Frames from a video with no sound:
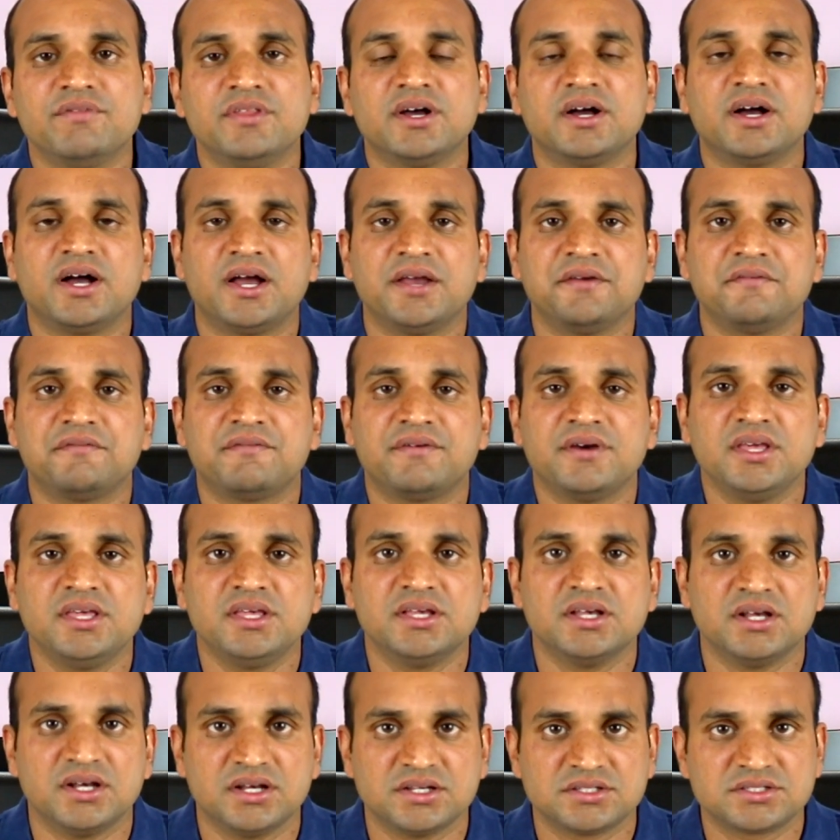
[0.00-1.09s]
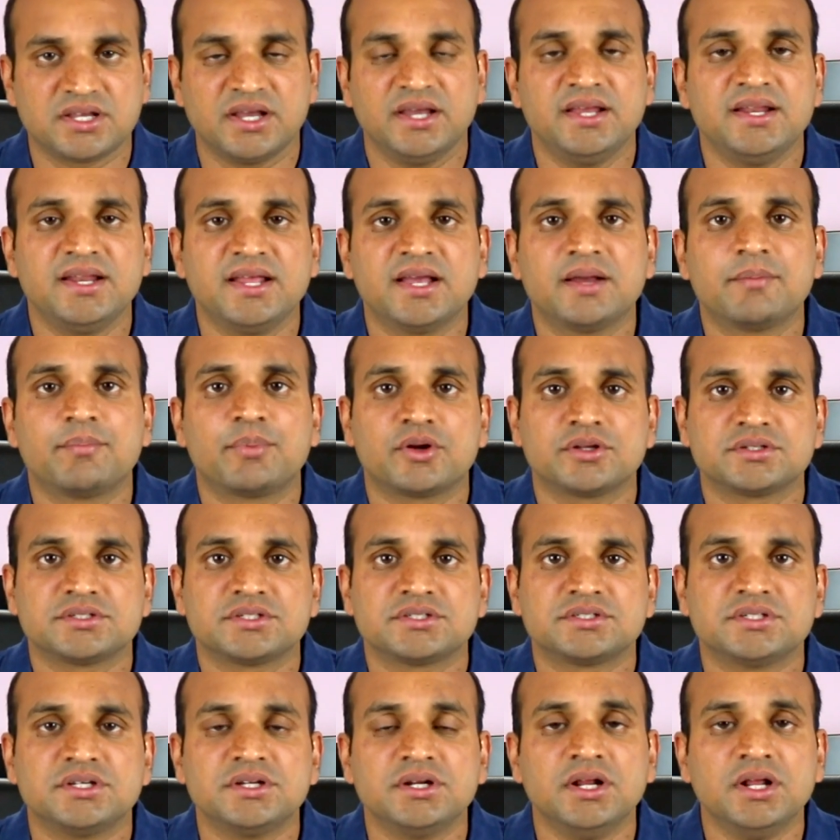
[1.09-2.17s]
the i5 Skylake
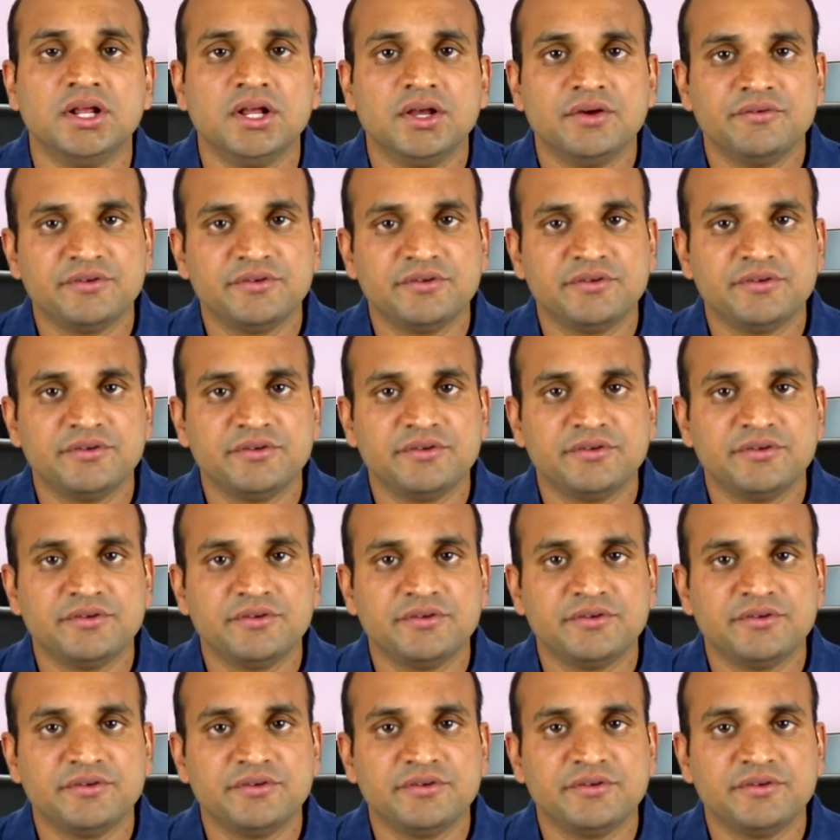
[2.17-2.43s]
processor,